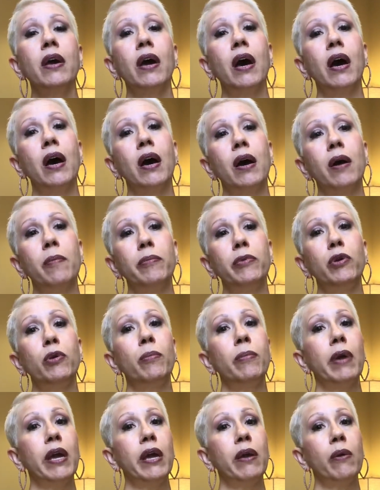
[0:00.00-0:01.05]
You
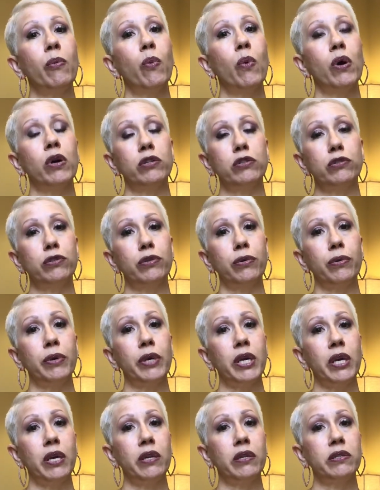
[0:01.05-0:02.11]
may want to
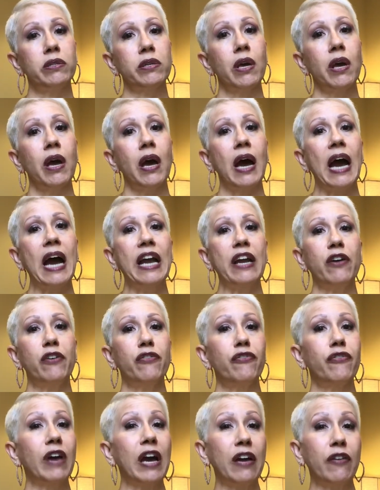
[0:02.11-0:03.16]
eat higher
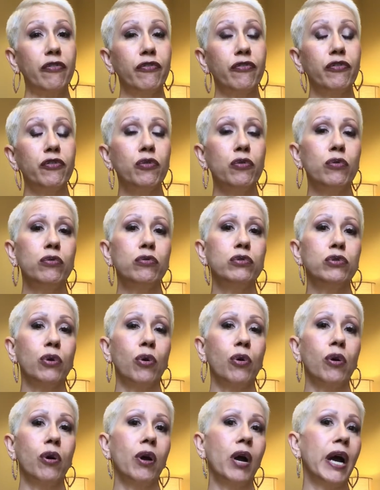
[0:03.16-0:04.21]
fat foods
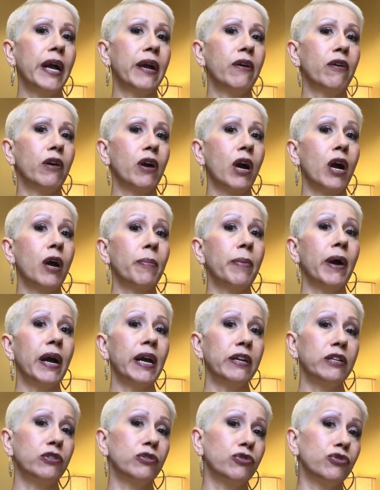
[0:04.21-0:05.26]
or higher
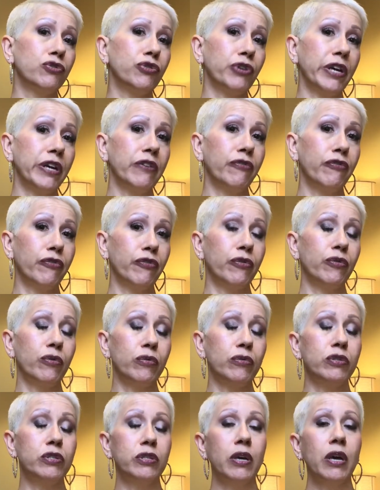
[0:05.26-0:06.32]
carbohydrate
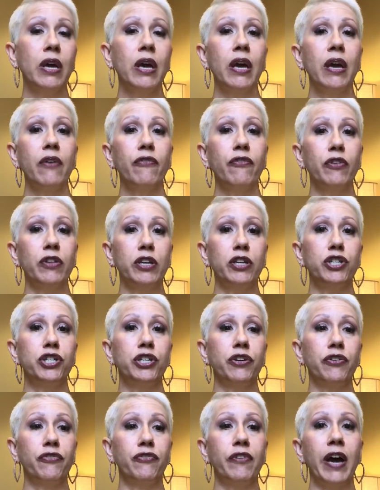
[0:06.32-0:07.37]
foods for the
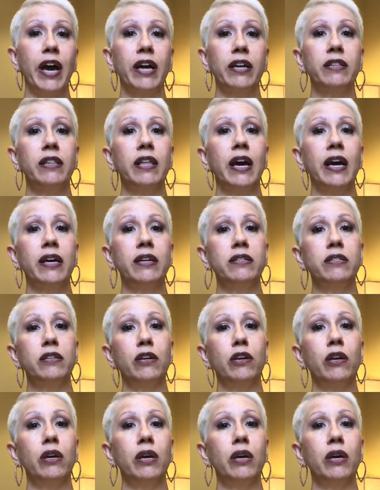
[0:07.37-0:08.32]
sheer fact that